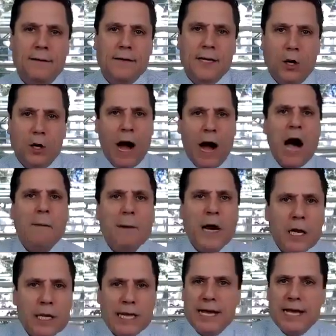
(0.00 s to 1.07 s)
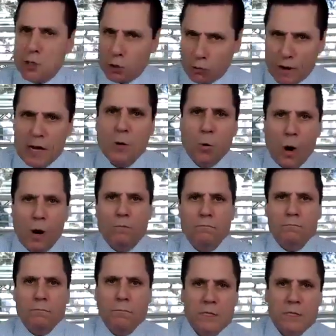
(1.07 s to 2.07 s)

You know, Muhammad Ali has a great quote.